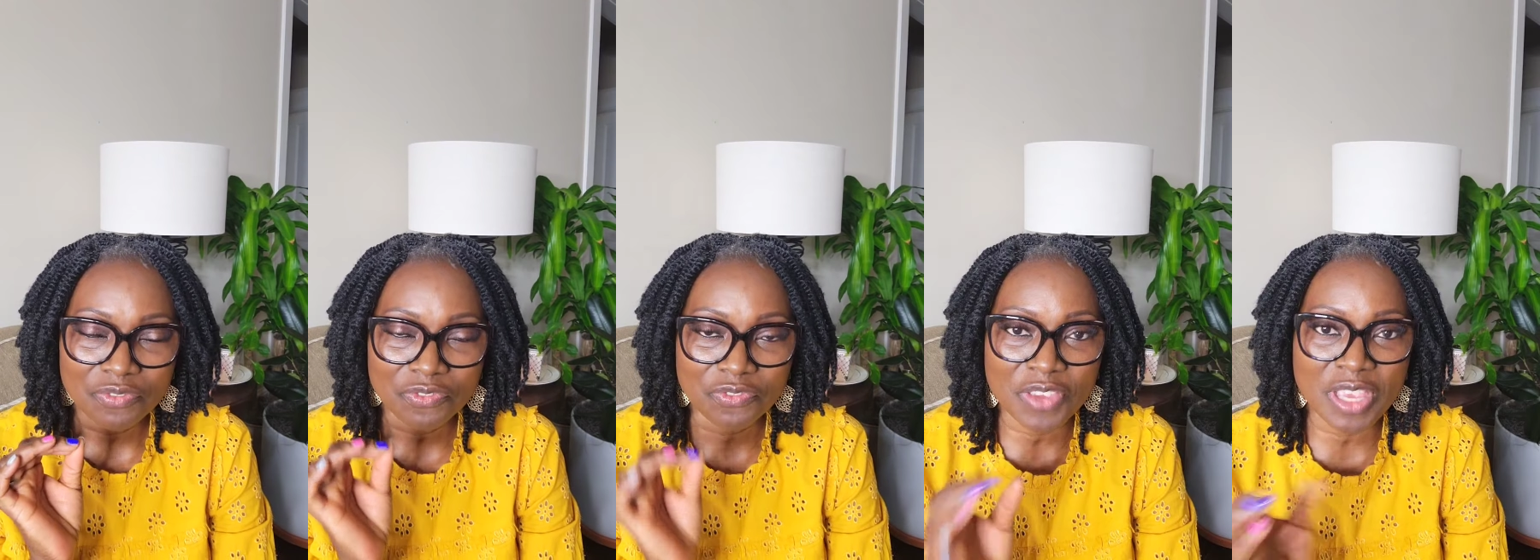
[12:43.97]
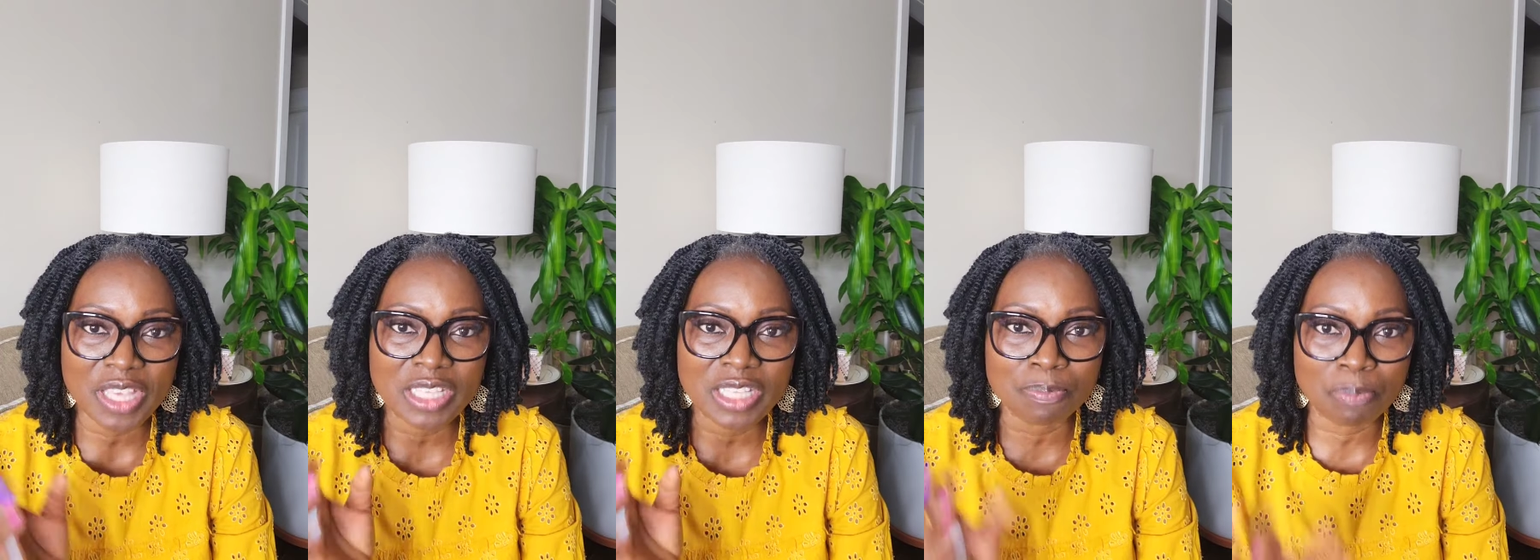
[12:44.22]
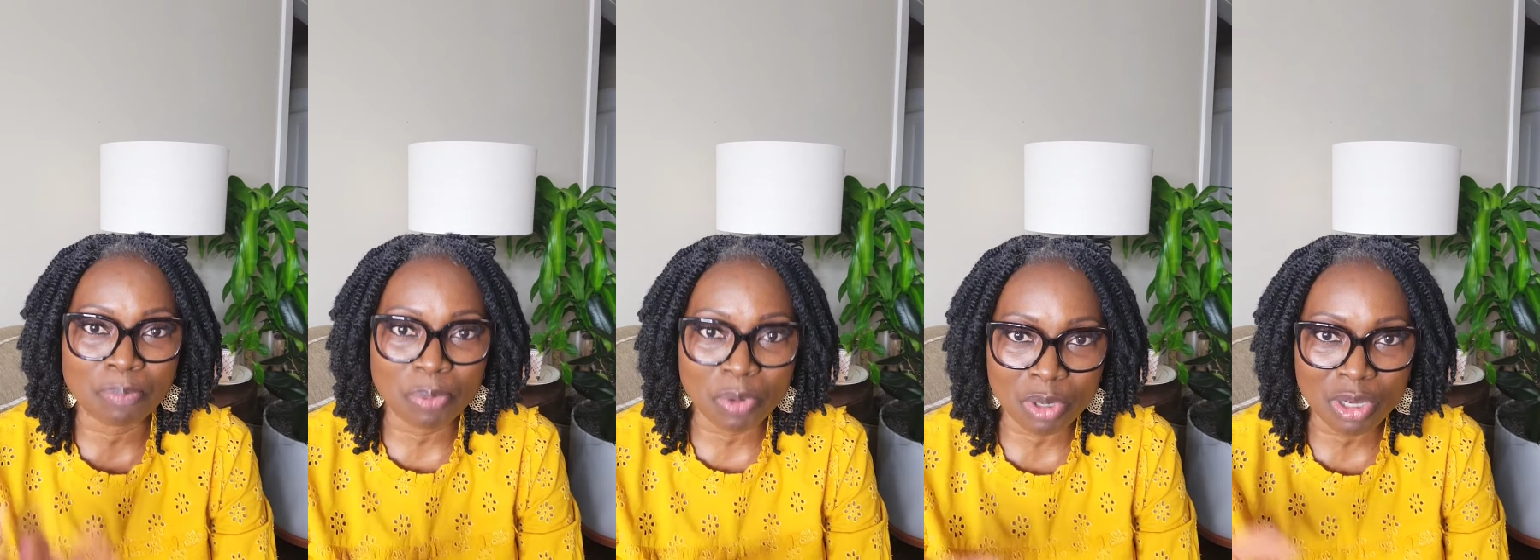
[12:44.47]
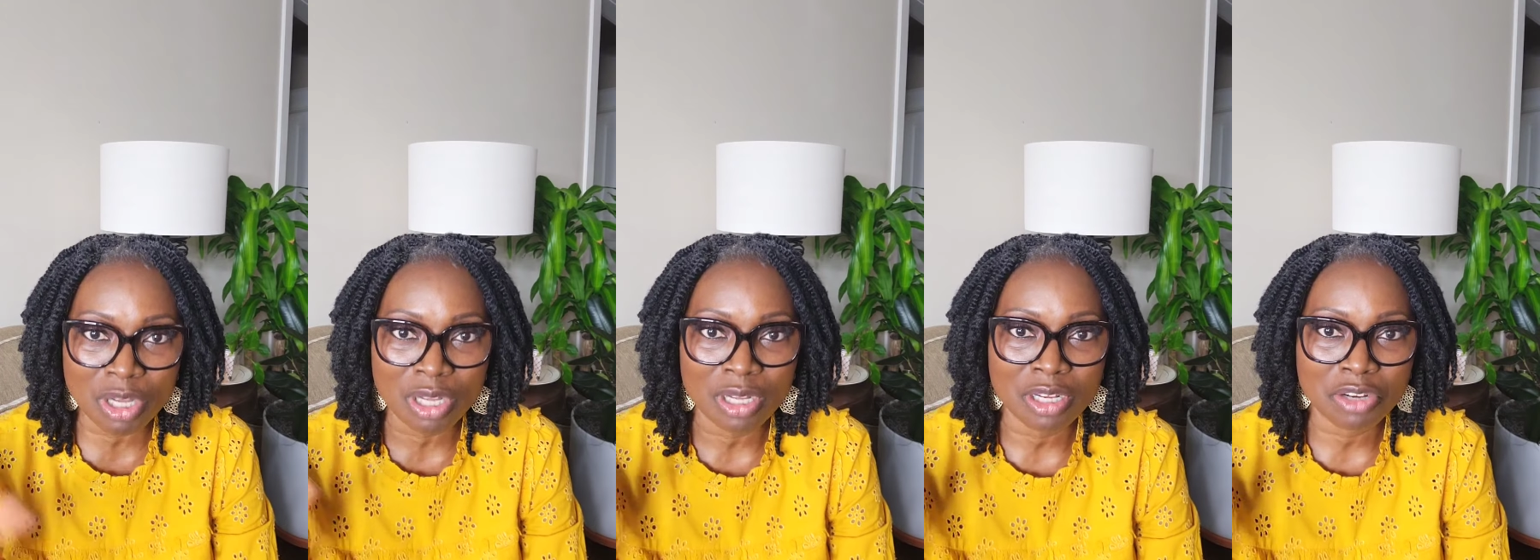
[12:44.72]

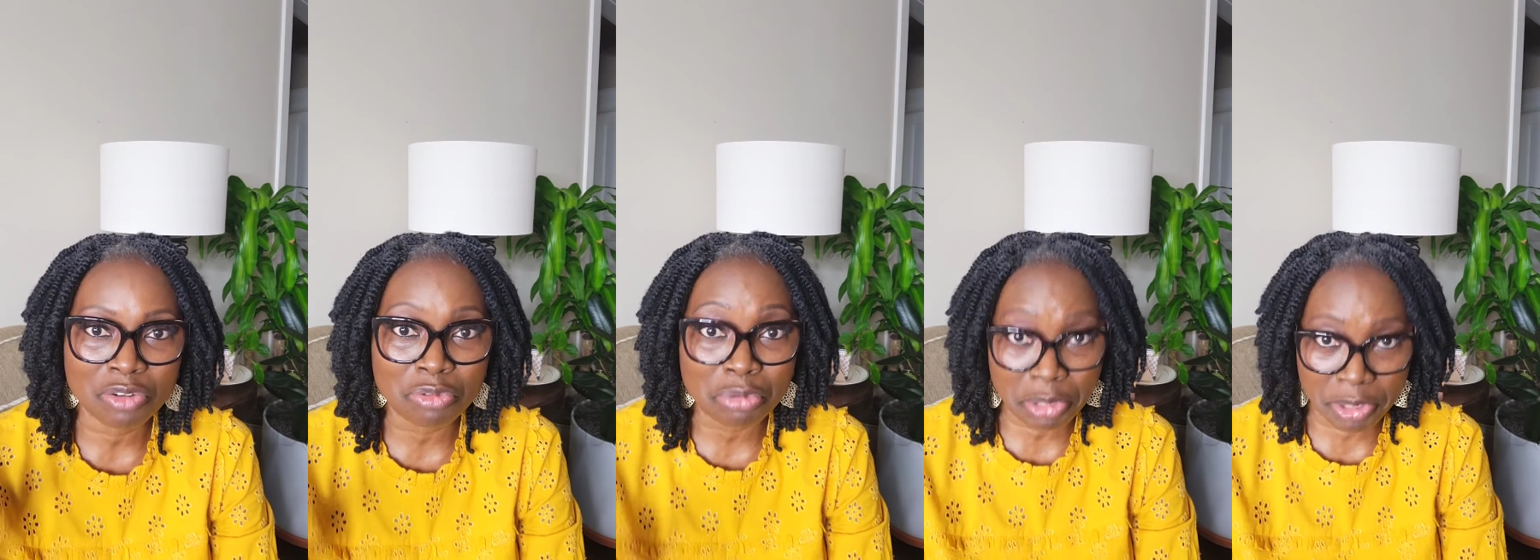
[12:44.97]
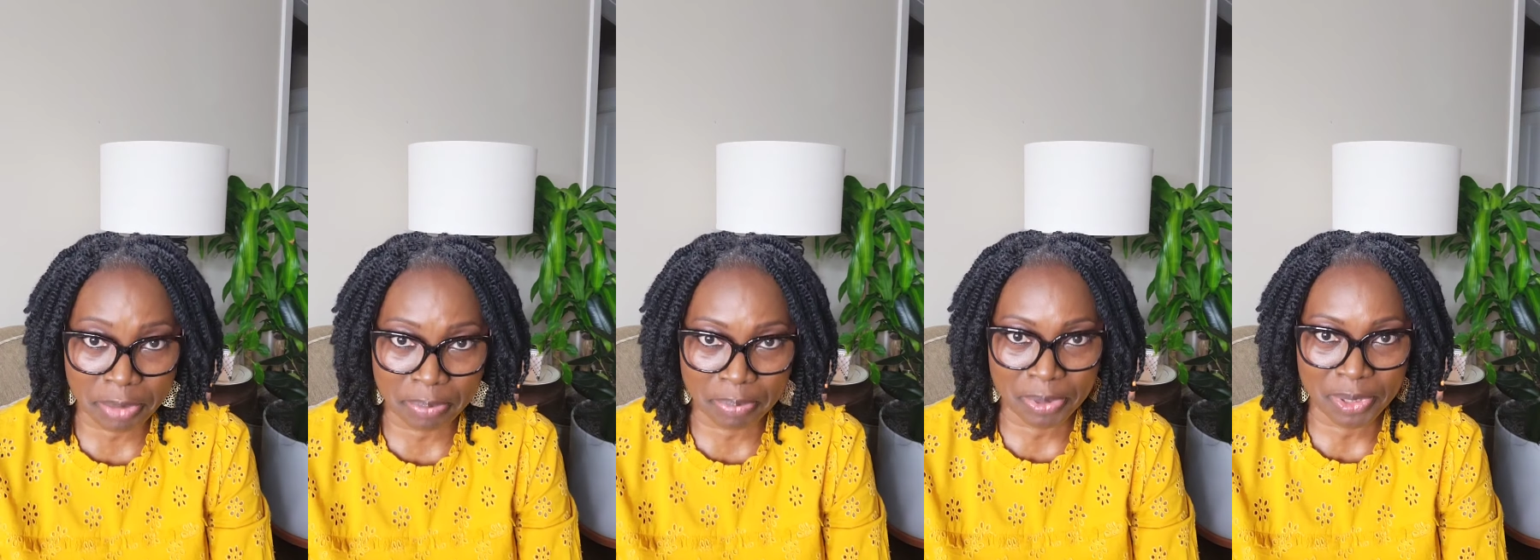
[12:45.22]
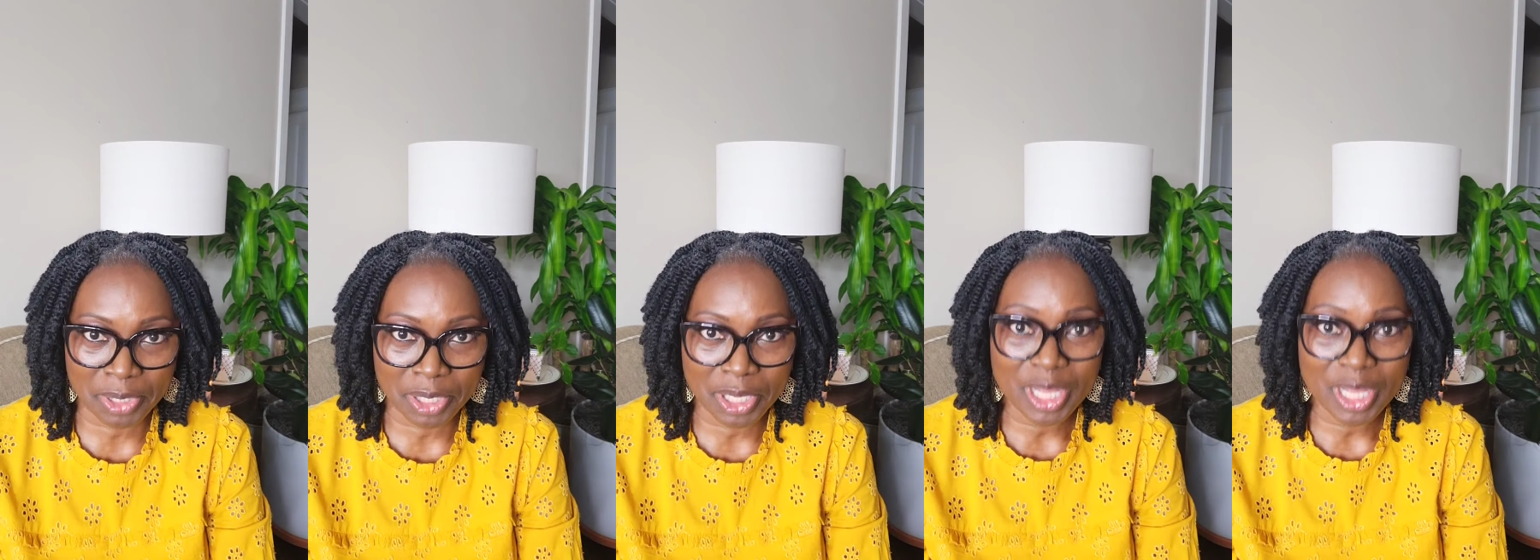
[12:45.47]
Facebook group.